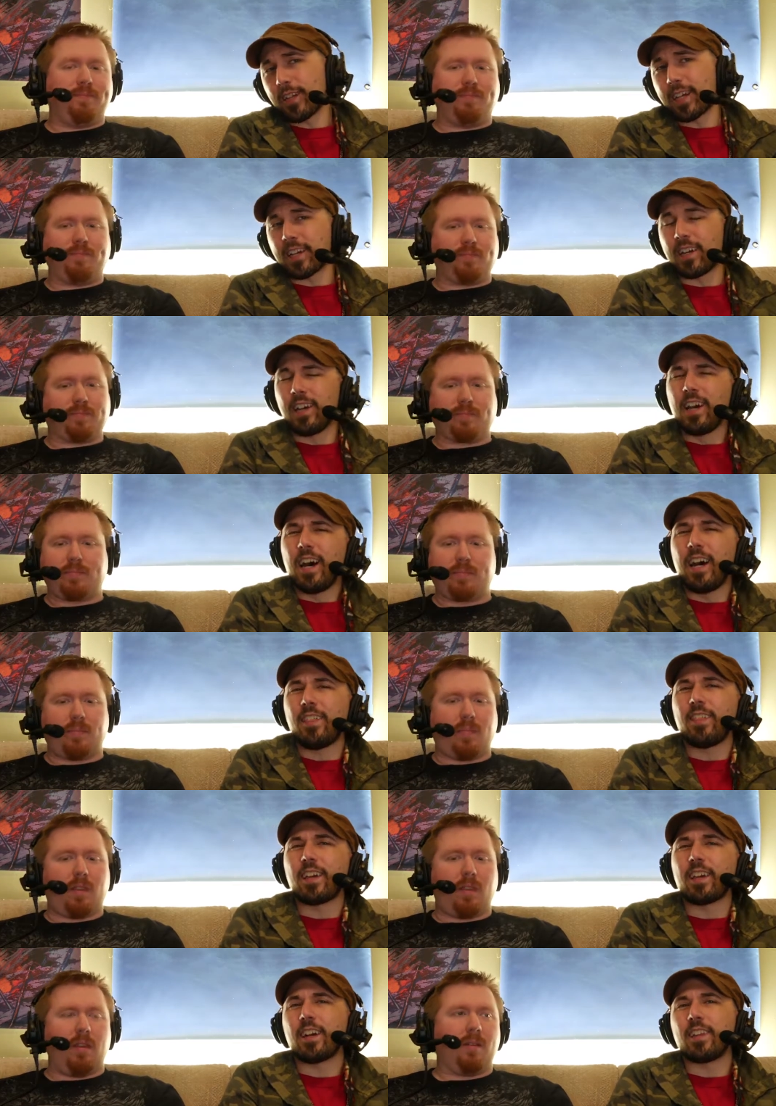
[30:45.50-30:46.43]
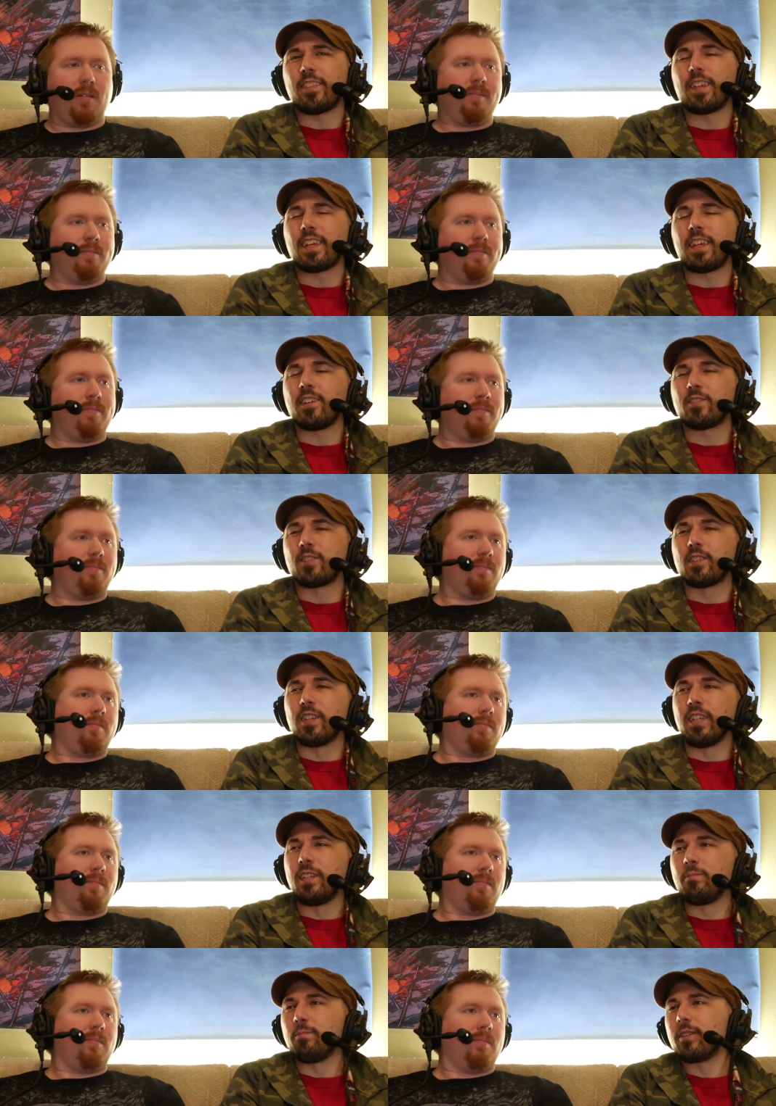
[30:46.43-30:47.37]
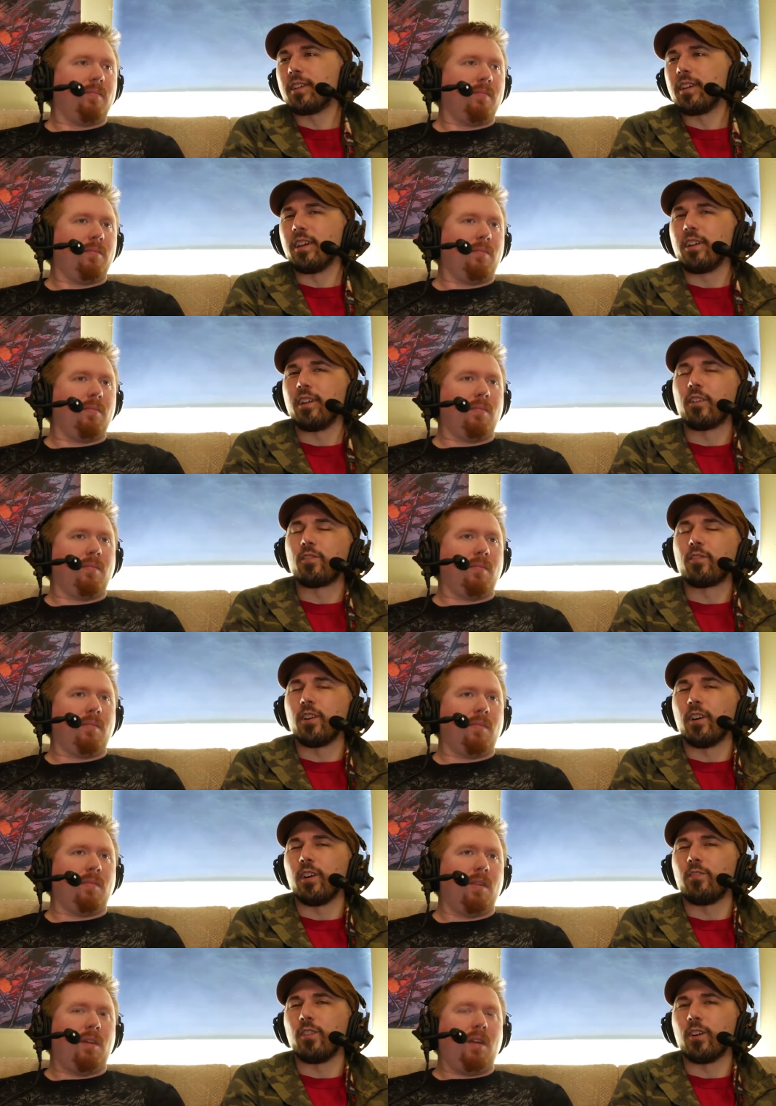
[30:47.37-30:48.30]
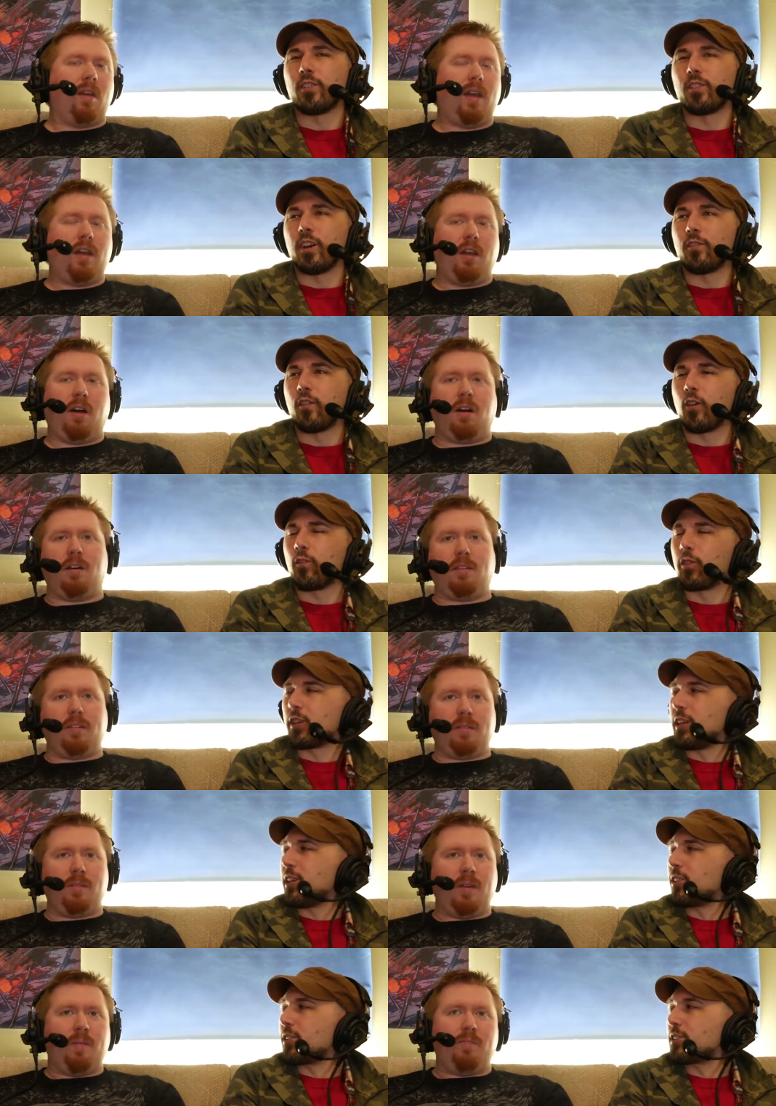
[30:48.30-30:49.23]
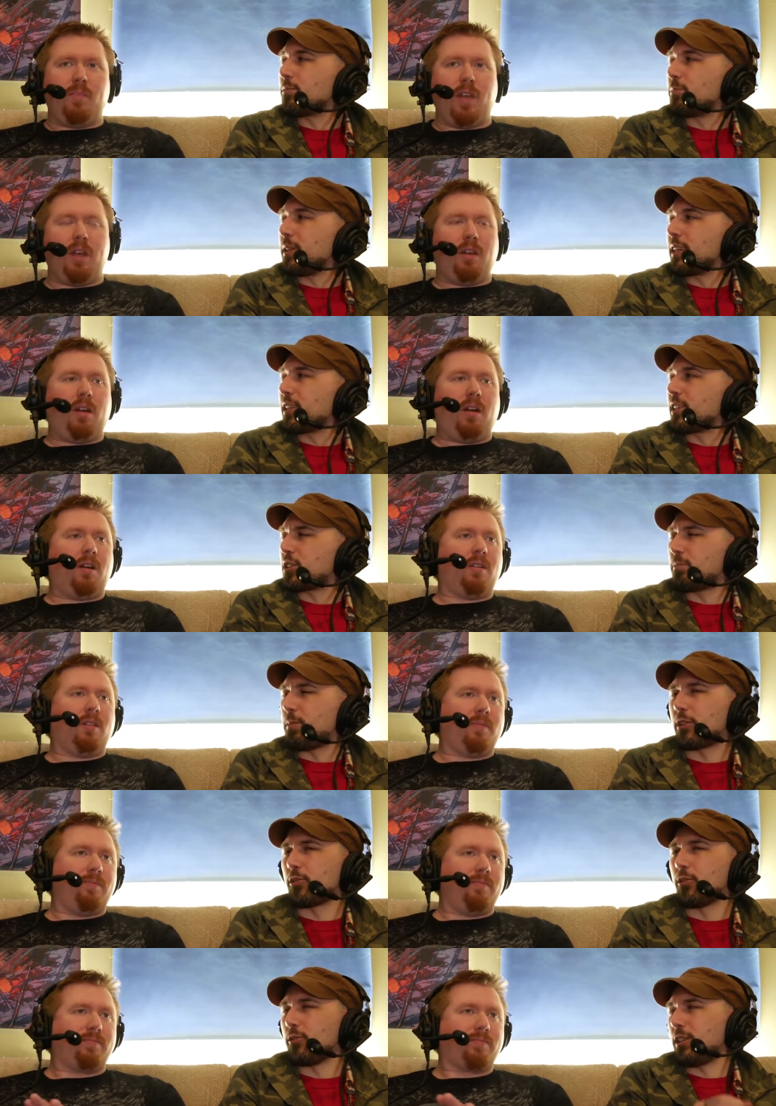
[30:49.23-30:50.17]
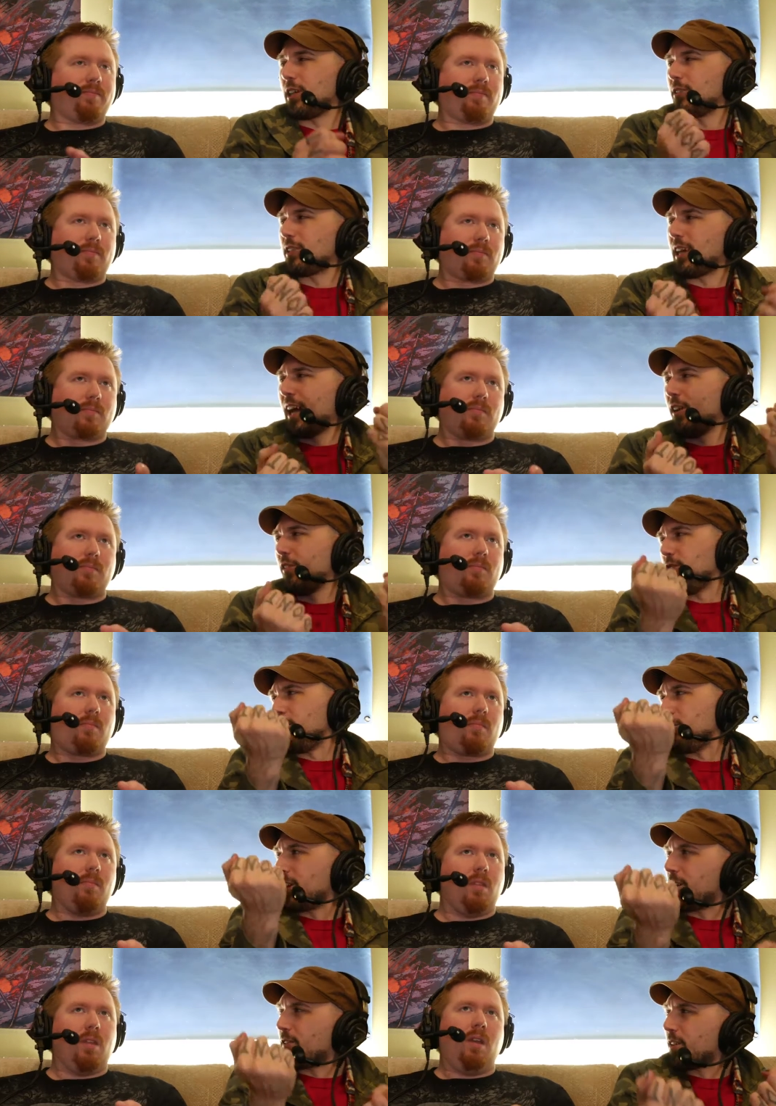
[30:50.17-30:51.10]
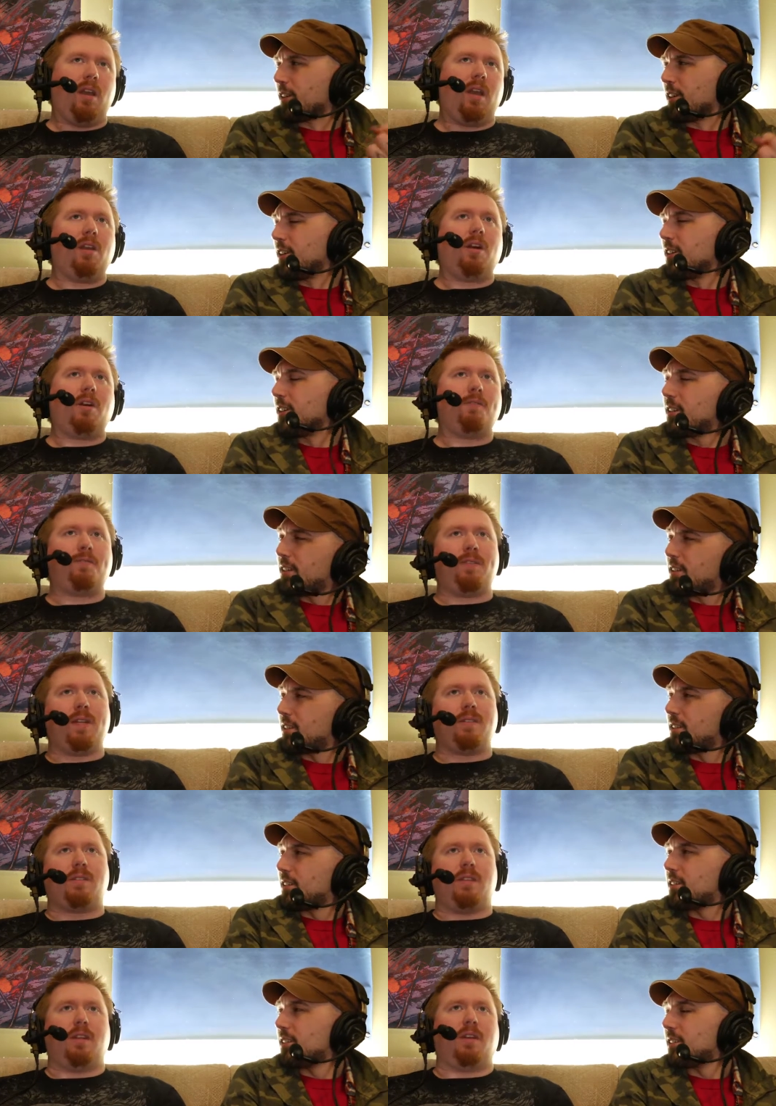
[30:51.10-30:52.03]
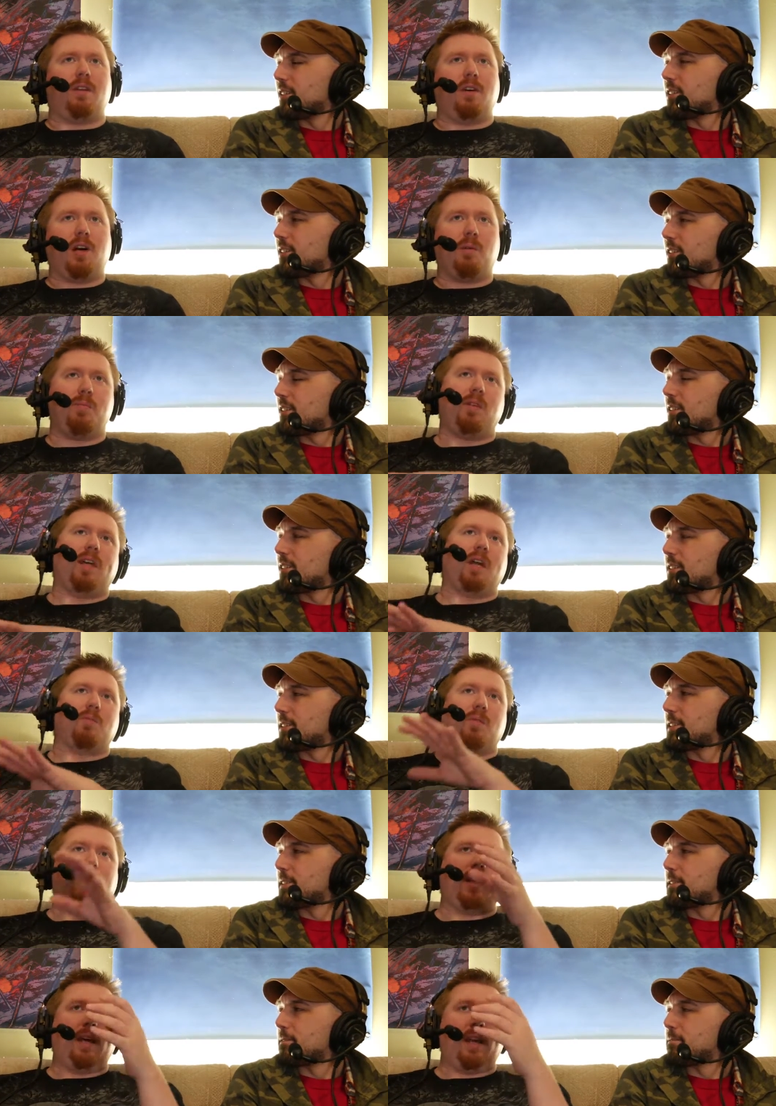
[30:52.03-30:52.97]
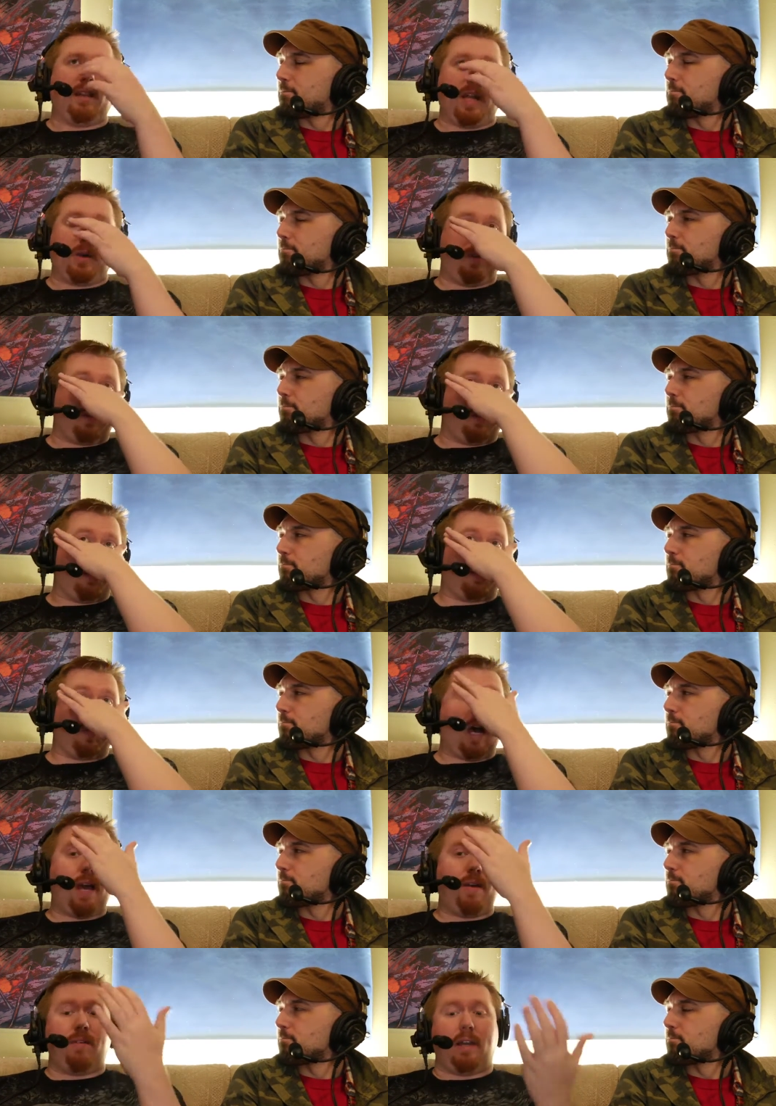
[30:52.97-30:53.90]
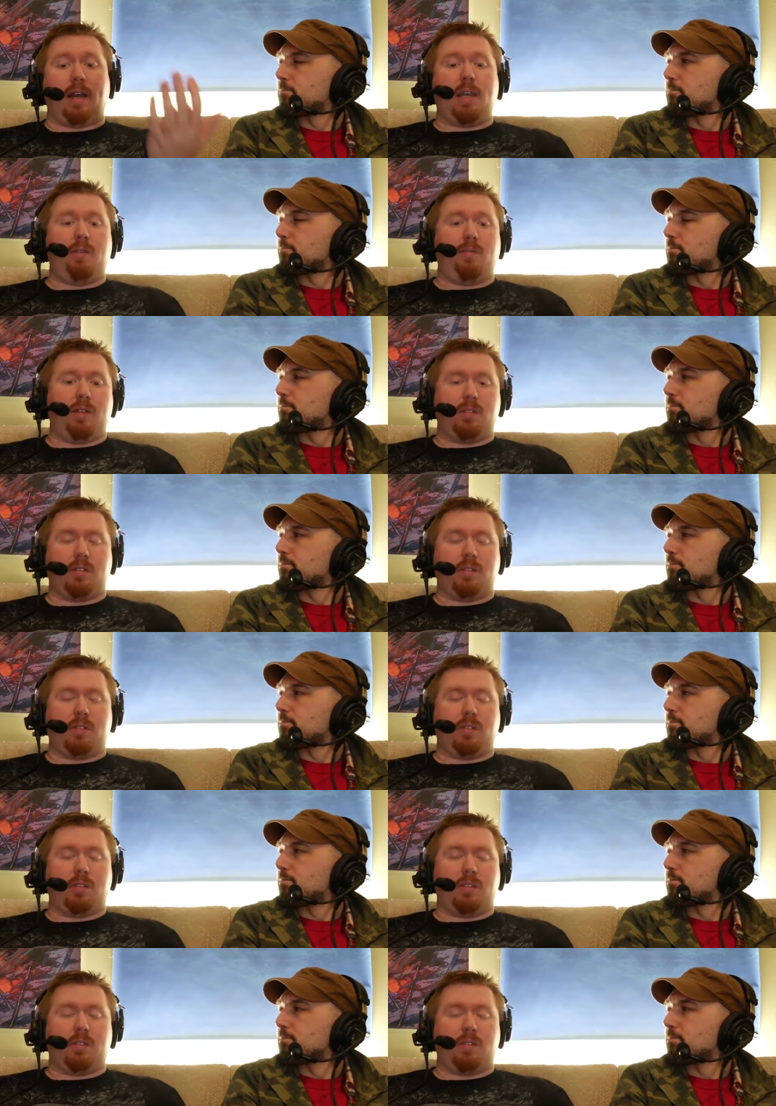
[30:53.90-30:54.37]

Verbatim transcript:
Speaker 1: that guy. I think I think he's gleamed enough of uh, stuff all, over years of being all, a special Delta Alpha whatever. It
Speaker 2: all fits and it can all be like related. Like with the driving, I even